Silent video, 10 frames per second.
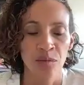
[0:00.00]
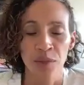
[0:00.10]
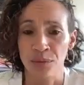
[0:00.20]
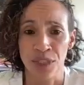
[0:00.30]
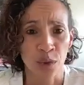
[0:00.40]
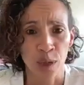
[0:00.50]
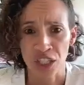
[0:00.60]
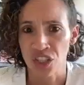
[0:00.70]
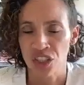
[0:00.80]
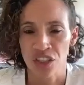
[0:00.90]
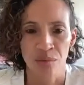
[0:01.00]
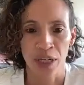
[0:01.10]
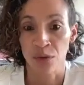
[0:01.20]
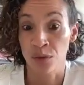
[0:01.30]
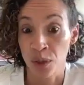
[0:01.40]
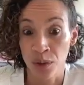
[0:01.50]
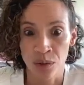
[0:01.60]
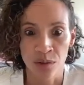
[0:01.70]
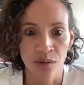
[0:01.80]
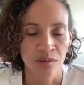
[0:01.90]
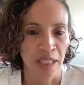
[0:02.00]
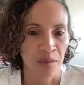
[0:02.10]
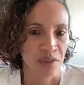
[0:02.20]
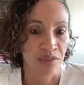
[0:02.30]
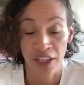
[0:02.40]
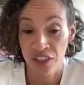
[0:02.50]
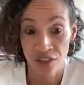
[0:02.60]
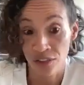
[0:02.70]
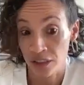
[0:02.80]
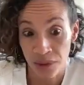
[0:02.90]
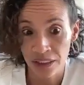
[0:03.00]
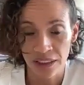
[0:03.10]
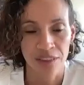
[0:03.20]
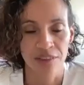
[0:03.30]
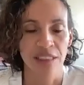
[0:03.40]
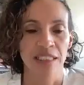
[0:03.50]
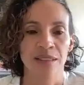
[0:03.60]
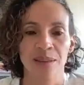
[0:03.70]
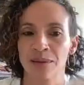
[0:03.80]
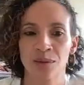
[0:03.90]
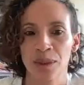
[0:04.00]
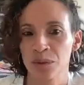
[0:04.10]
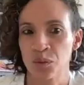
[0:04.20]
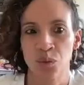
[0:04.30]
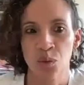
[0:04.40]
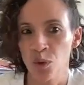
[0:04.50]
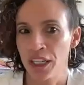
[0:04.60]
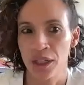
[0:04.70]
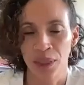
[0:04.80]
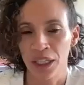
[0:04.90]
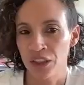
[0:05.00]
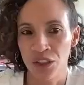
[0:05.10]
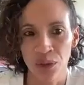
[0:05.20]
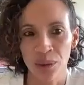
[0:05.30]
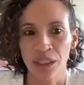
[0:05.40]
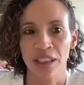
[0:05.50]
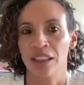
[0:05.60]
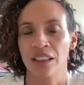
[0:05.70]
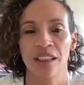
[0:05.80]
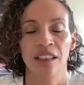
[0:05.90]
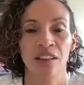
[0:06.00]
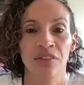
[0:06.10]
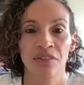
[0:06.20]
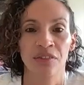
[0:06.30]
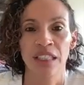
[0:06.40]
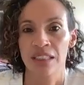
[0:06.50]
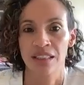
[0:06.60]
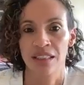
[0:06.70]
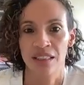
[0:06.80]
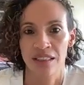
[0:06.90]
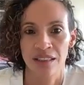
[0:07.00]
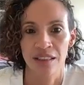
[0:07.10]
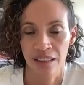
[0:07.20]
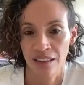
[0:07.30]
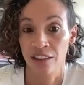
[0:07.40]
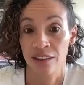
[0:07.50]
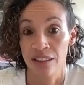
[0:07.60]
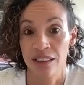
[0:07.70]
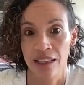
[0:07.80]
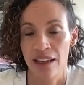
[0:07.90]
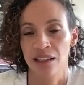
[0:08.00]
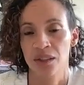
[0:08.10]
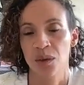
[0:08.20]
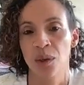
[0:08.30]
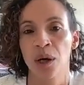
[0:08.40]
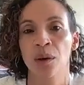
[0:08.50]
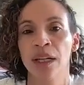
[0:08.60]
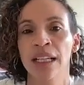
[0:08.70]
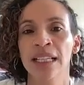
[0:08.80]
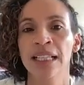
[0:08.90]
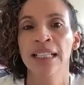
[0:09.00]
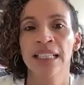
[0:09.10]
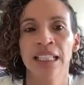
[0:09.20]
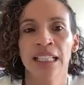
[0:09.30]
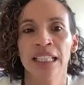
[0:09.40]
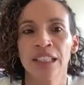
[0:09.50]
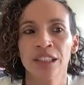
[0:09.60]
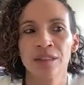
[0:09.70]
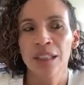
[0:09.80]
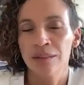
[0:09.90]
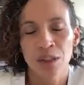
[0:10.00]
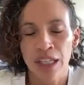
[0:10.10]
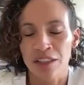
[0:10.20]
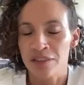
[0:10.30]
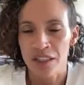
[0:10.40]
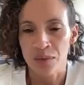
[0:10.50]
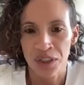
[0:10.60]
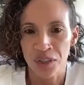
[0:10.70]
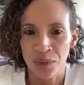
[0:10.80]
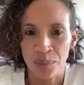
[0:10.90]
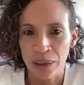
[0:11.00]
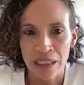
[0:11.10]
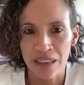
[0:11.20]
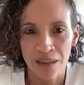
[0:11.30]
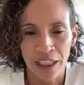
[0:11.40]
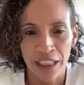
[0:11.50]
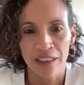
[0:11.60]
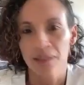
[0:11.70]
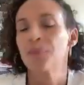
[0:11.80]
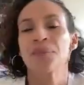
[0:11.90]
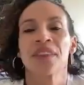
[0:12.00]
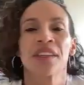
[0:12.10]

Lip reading: It made me question my role, my professional career, even. I was like, what am I doing if this is the current status quo? None of us want to be police, right?